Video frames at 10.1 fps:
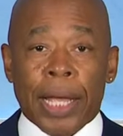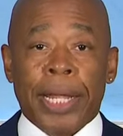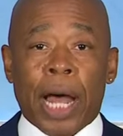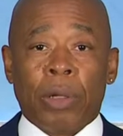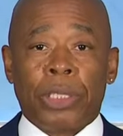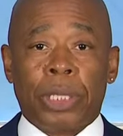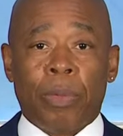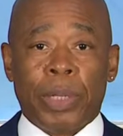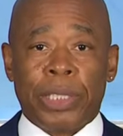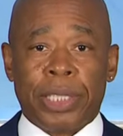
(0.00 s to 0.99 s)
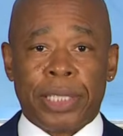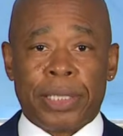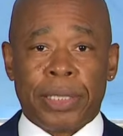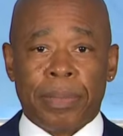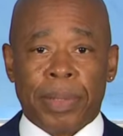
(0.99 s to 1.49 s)
in our subway
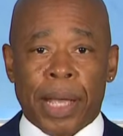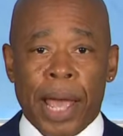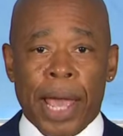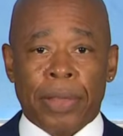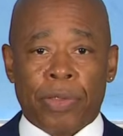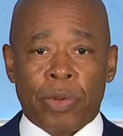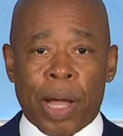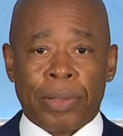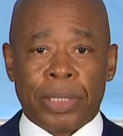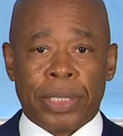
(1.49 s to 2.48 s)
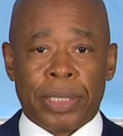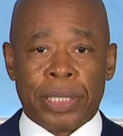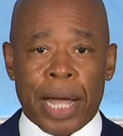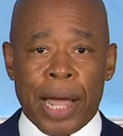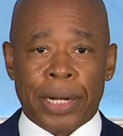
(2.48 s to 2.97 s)
system and throughout the
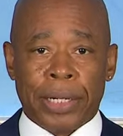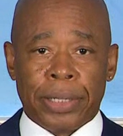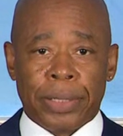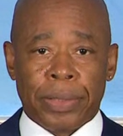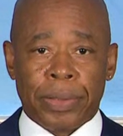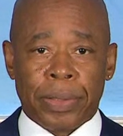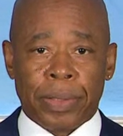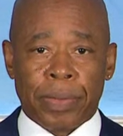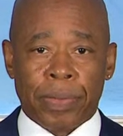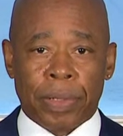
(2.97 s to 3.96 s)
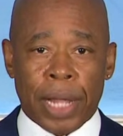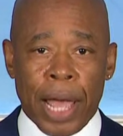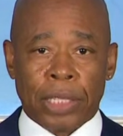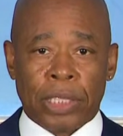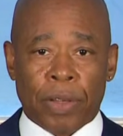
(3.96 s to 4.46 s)
entire
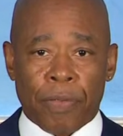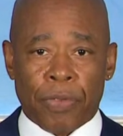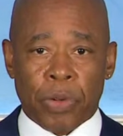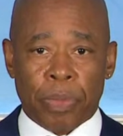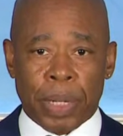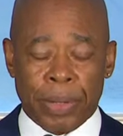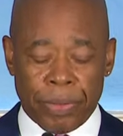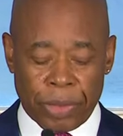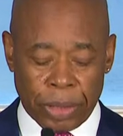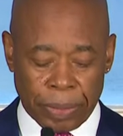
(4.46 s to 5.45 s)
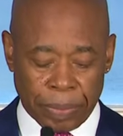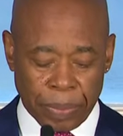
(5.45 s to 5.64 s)
last few months.